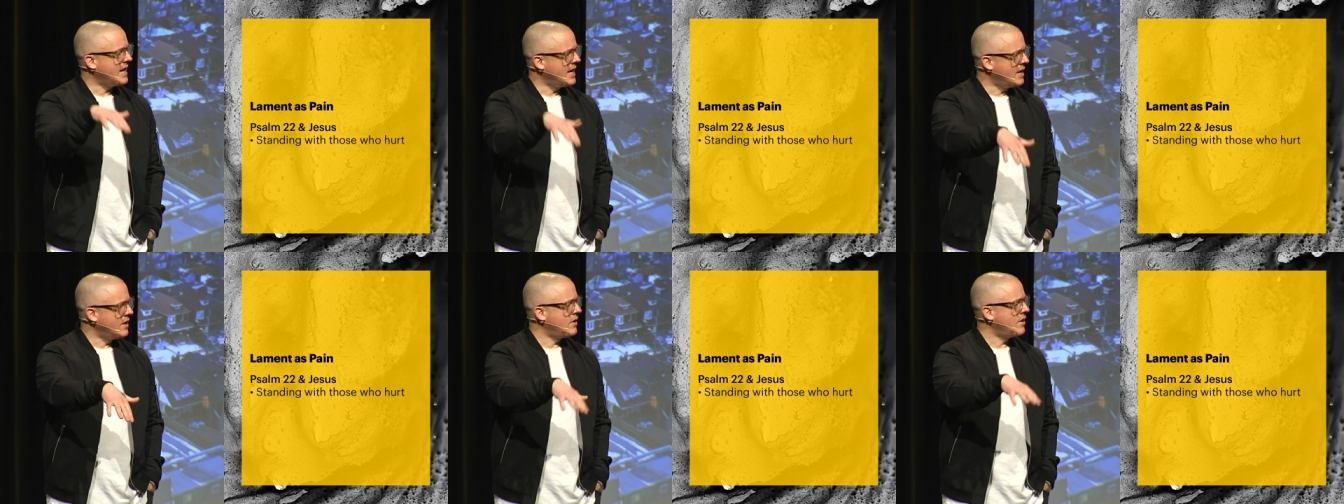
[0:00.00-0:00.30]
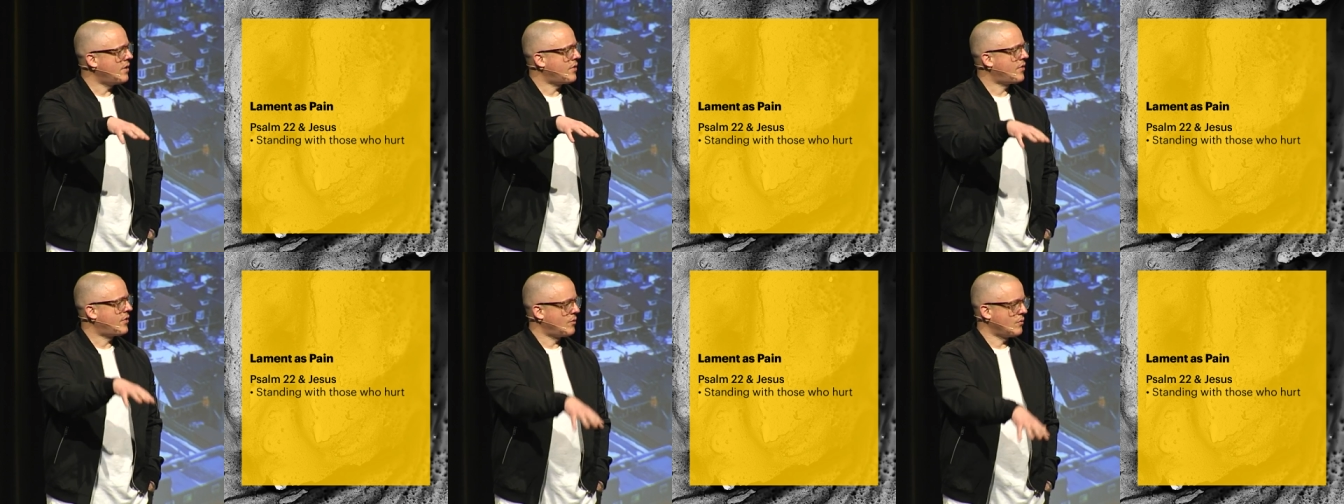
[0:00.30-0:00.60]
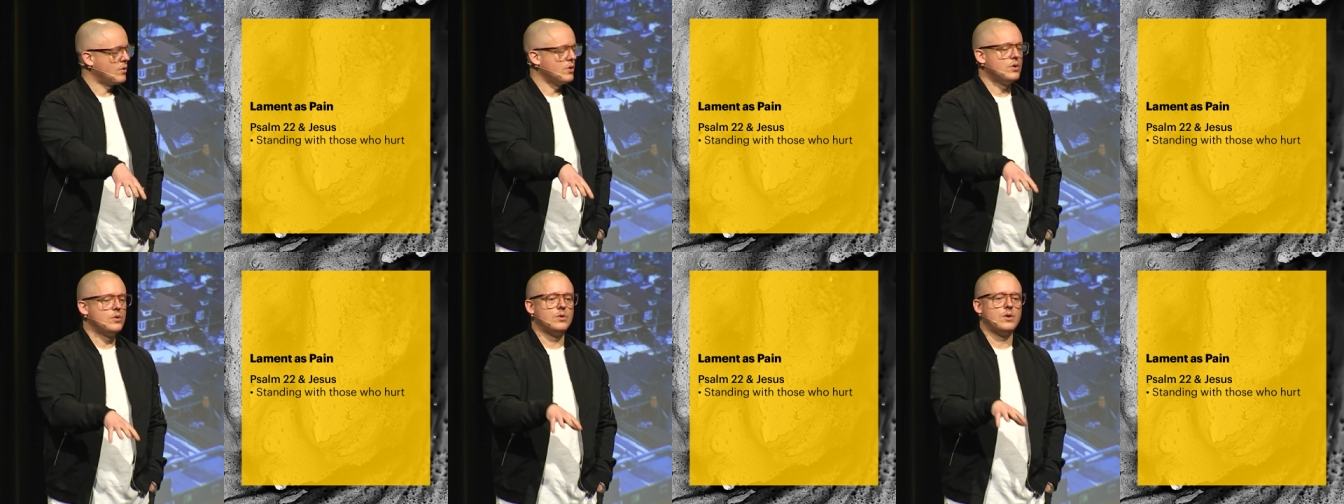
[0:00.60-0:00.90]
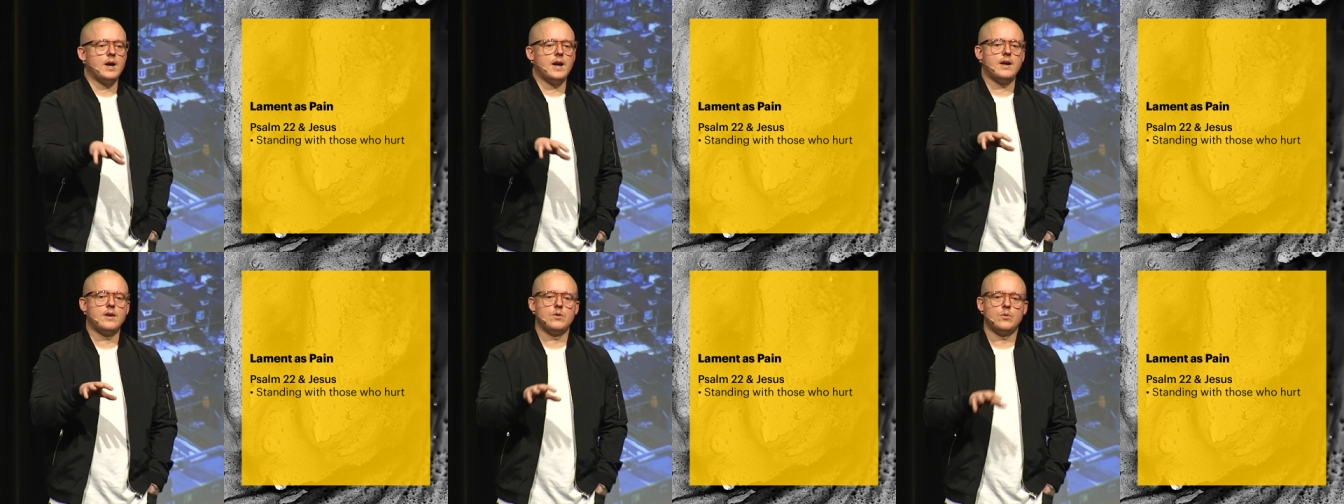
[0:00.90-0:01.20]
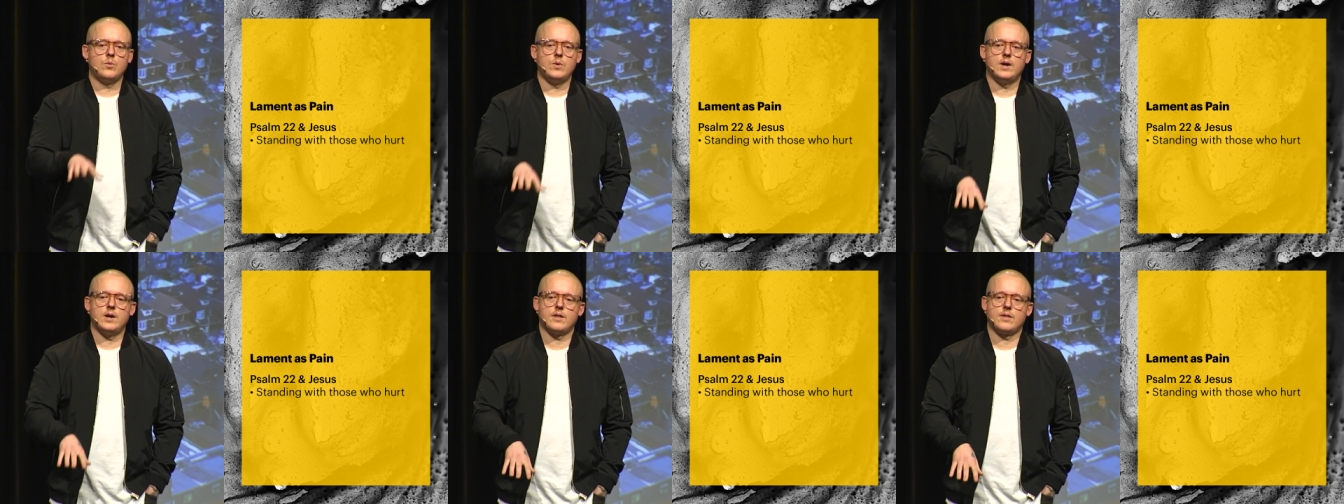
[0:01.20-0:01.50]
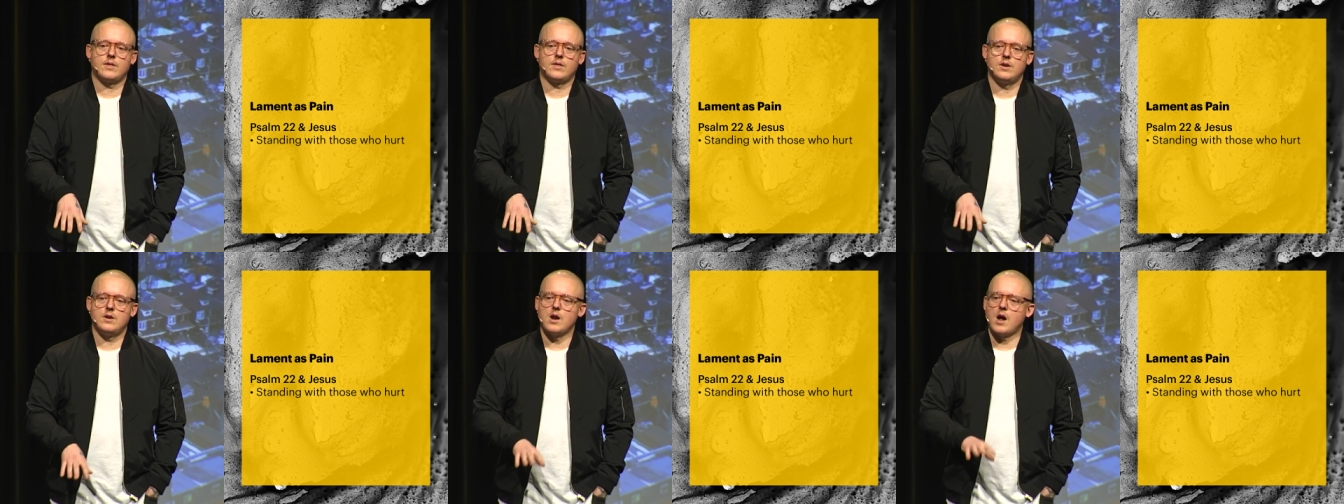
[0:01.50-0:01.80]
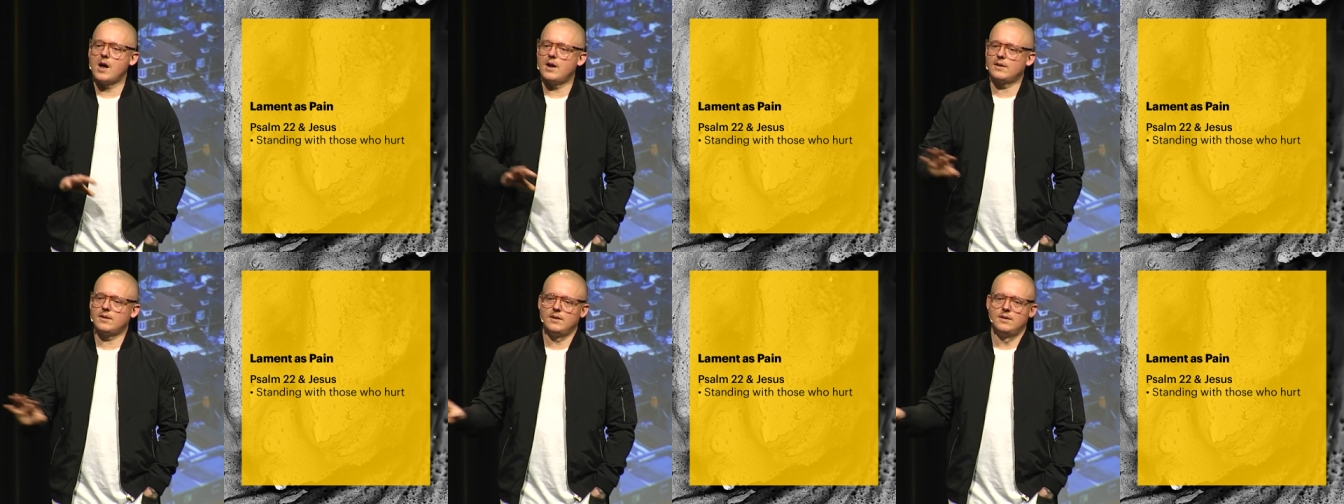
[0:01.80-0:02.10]
in, through, and with,
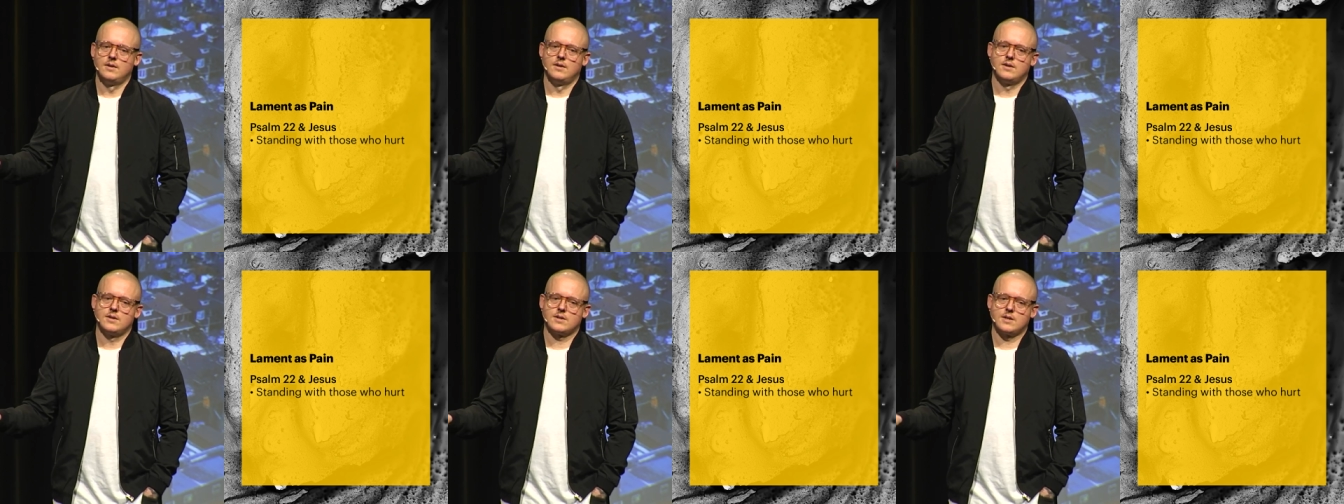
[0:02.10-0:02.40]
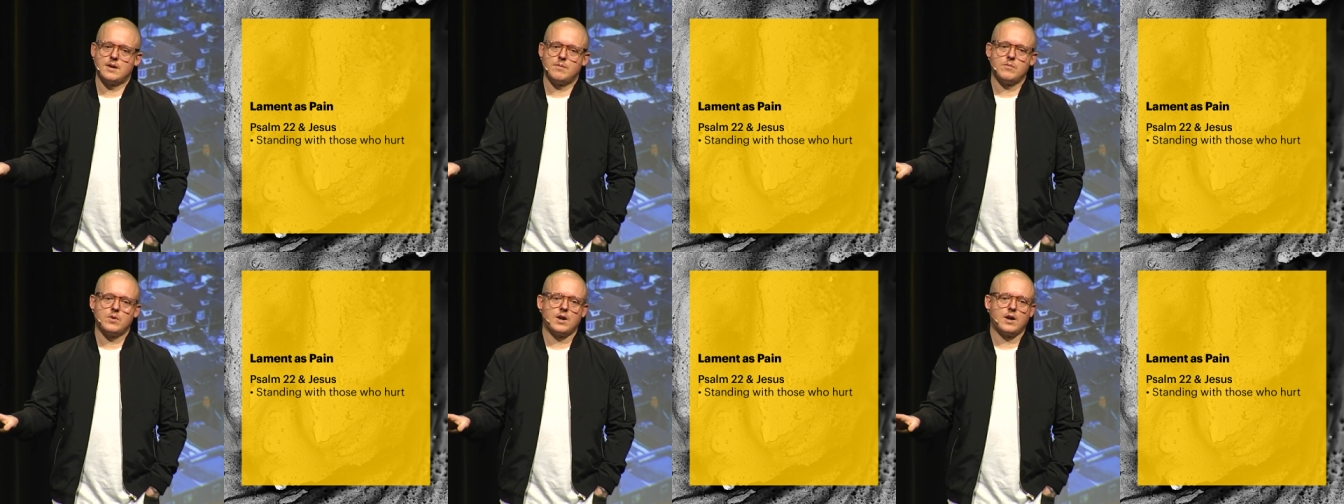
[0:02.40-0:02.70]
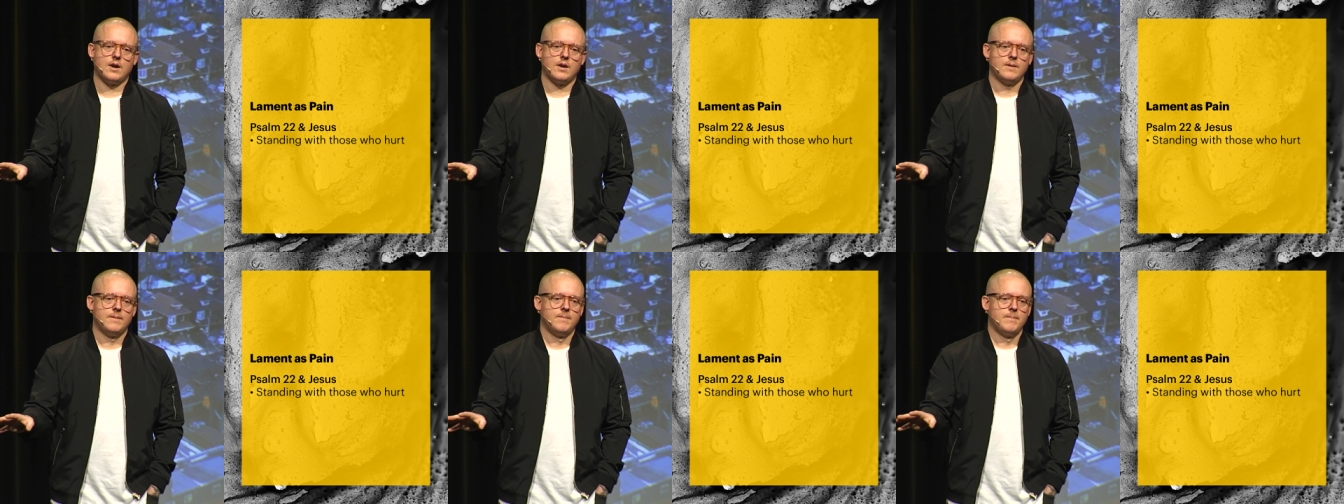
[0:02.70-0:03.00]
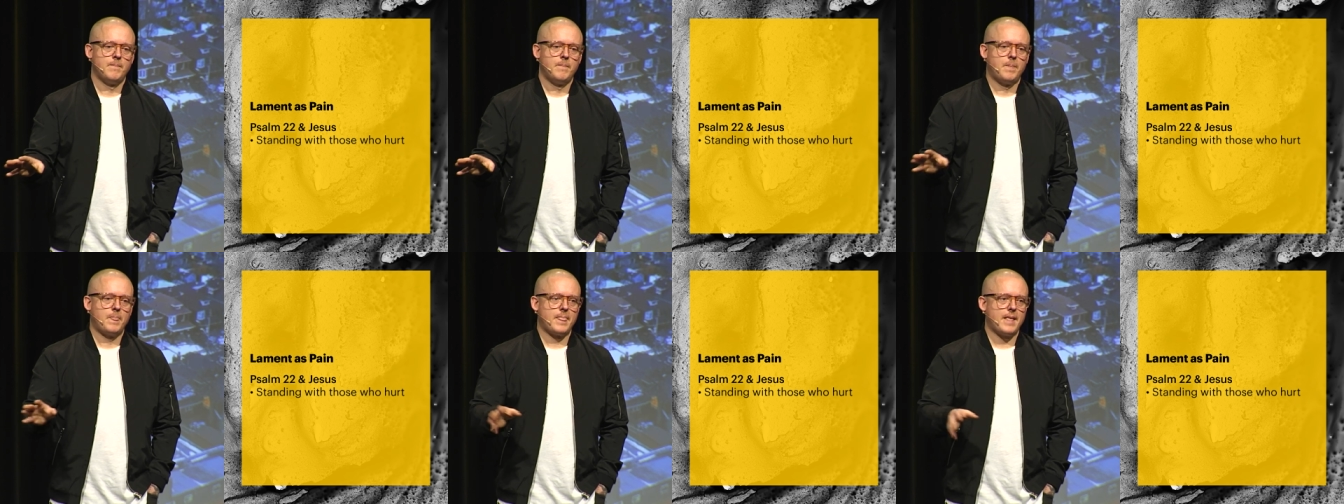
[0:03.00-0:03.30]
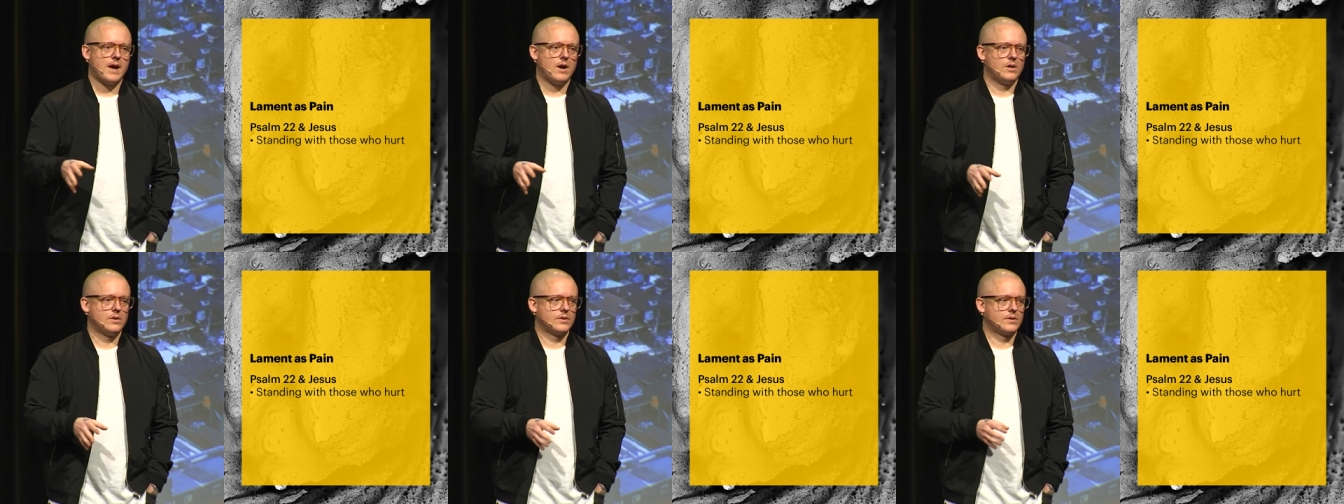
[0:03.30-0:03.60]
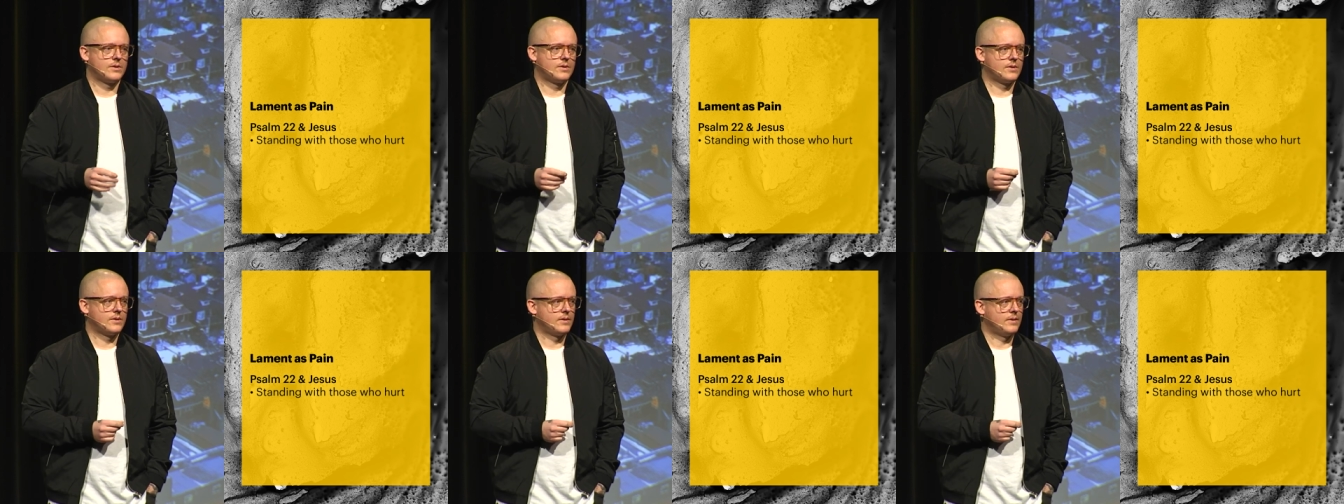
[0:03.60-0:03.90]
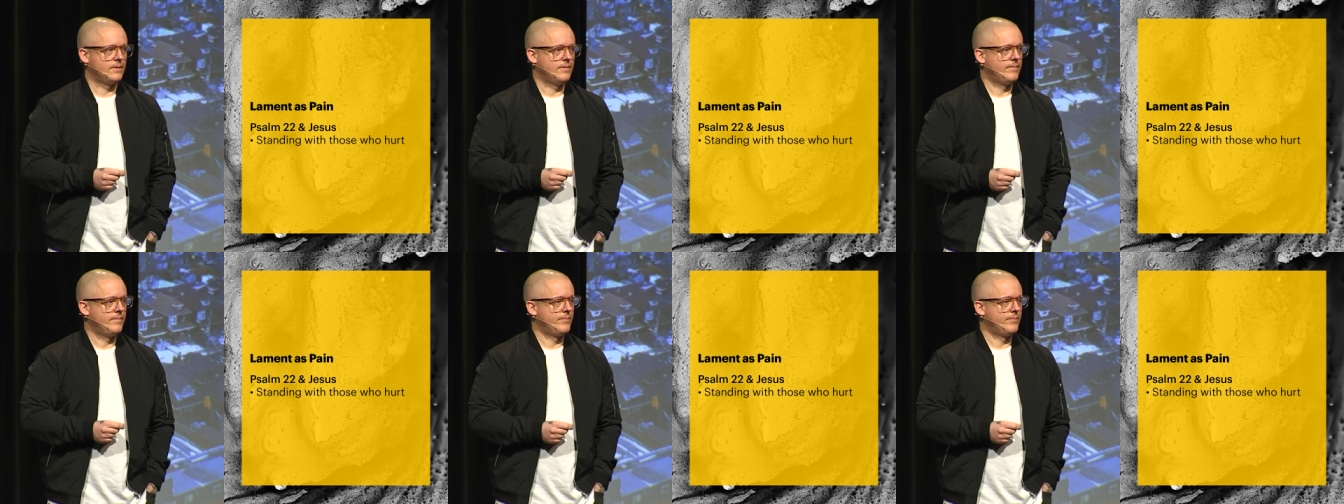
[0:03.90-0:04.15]
not somewhere else.